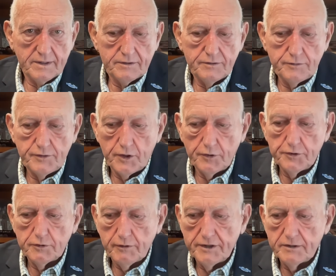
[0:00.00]
You know
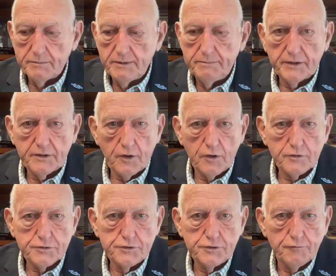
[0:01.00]
your enemy
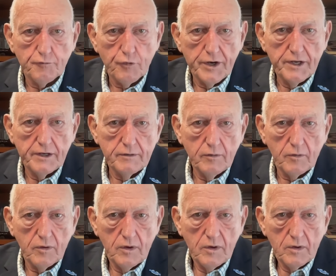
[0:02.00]
because you've read
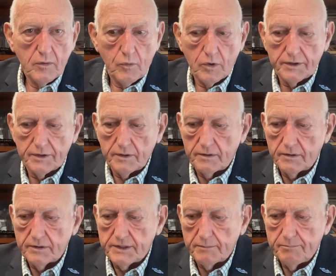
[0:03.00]
what
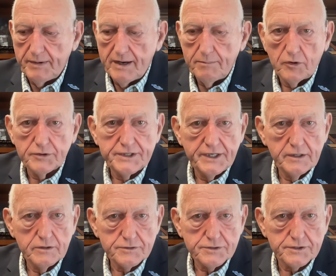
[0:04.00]
the Bible
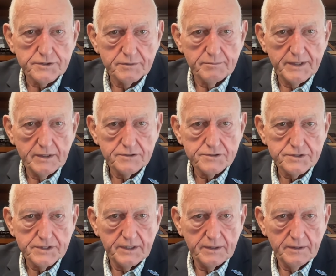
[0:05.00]
tells us about
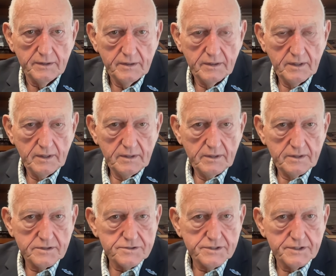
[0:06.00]
Satan.
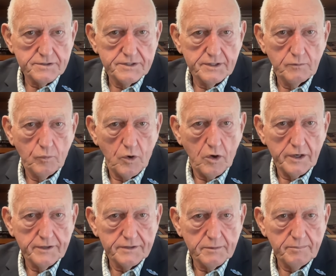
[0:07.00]
It says he
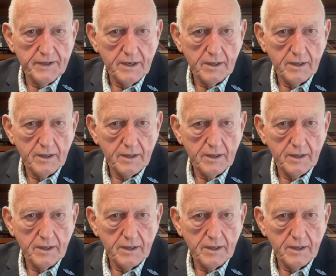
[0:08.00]
walketh about